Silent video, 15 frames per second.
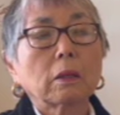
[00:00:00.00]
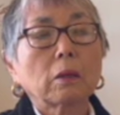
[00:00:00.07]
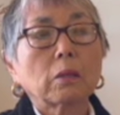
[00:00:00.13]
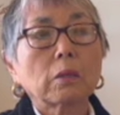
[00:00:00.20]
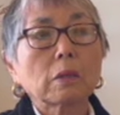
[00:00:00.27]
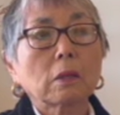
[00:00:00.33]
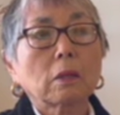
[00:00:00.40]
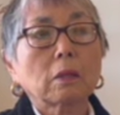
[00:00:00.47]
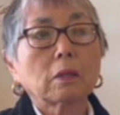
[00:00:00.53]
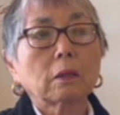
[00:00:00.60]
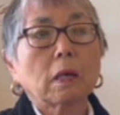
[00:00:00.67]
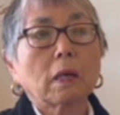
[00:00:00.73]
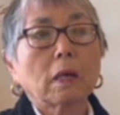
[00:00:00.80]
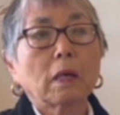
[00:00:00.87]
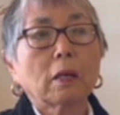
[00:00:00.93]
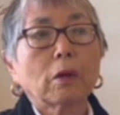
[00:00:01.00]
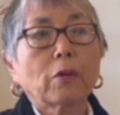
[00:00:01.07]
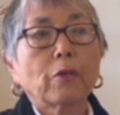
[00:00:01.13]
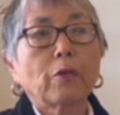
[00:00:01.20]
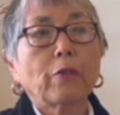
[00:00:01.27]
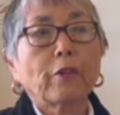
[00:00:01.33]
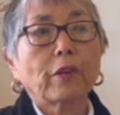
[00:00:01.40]
was a lot of
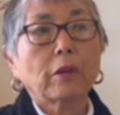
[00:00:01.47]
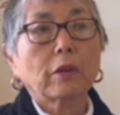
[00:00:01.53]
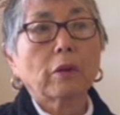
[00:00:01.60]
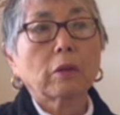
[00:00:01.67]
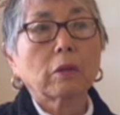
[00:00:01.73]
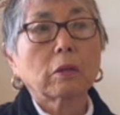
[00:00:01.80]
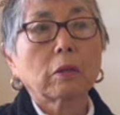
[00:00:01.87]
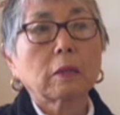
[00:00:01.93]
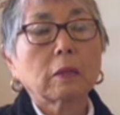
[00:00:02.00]
fear